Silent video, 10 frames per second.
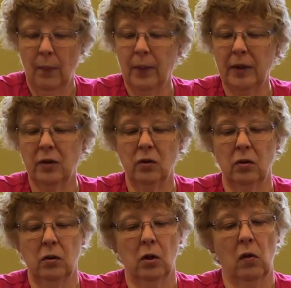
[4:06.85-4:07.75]
But
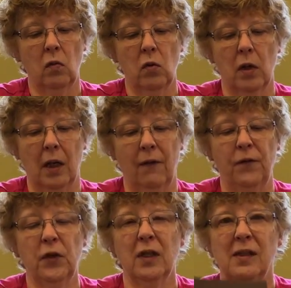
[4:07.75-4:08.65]
don't worry. If
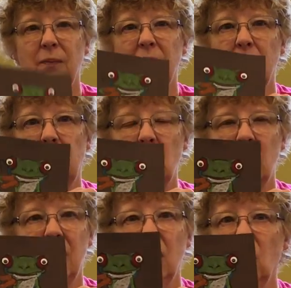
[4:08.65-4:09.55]
you get some
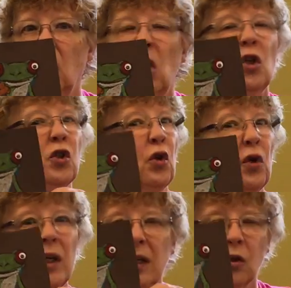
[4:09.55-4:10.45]
smudges here,
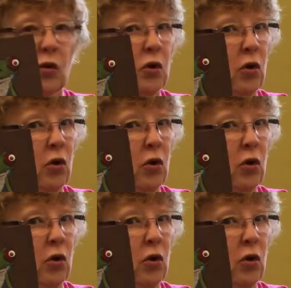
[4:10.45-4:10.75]
turn it into a